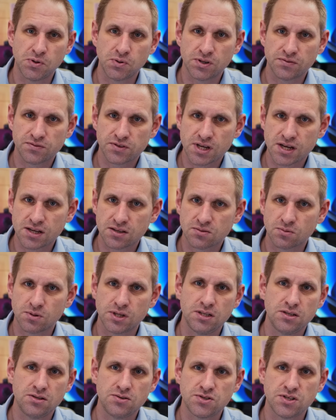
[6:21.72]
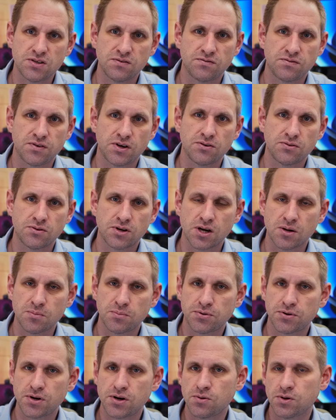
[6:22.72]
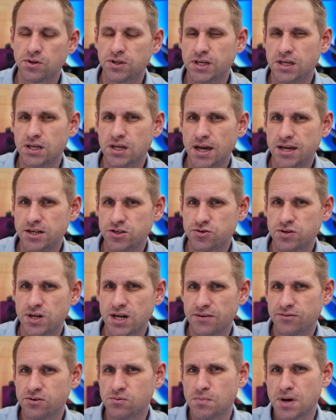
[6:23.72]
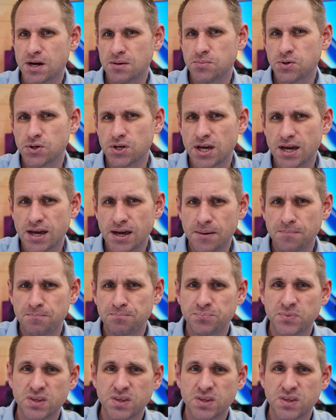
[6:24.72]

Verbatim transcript: ball of death when using Final Cut Pro on the entry-level MacBook Air.